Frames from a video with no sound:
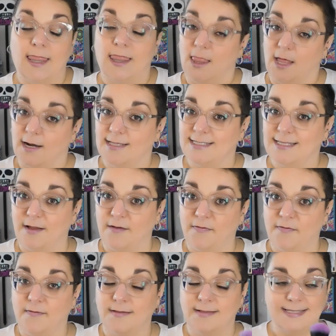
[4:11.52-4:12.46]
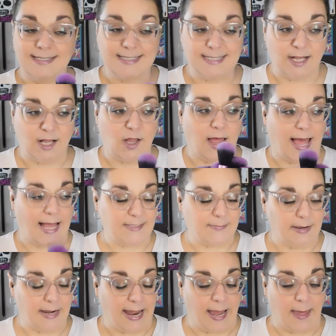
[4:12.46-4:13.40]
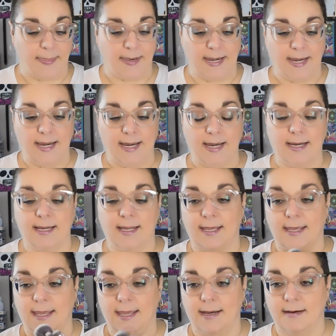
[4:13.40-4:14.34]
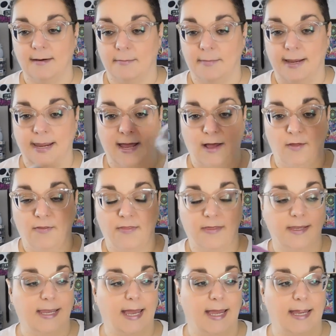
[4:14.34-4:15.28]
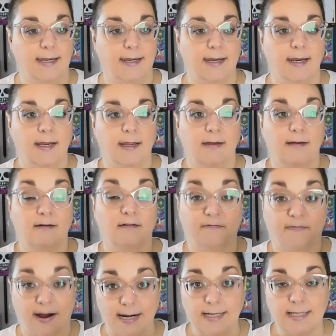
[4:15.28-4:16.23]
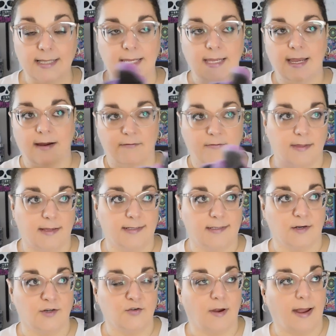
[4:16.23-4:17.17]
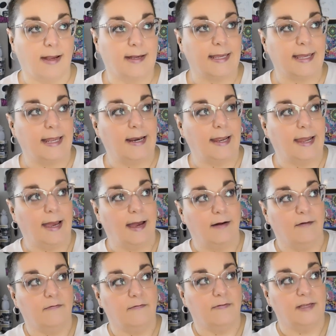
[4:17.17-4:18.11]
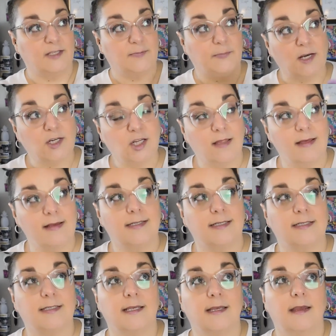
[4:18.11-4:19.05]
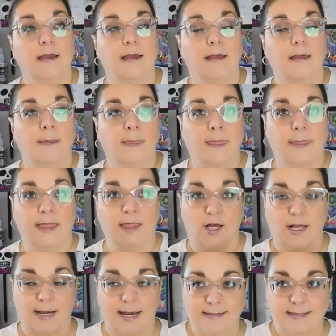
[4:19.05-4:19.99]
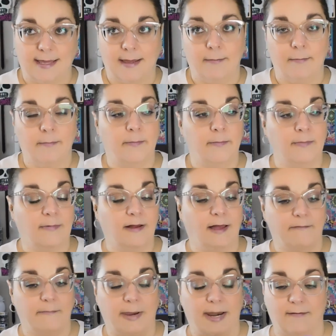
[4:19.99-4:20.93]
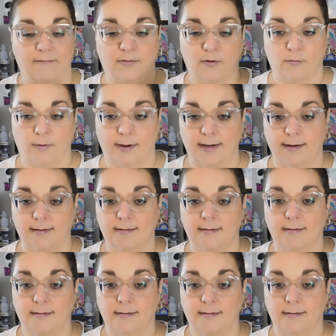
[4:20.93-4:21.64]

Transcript: A lot of stuff still has been happening, and my health again, finally everything's on track again. I have the specialists, been looking at them, I've been having the right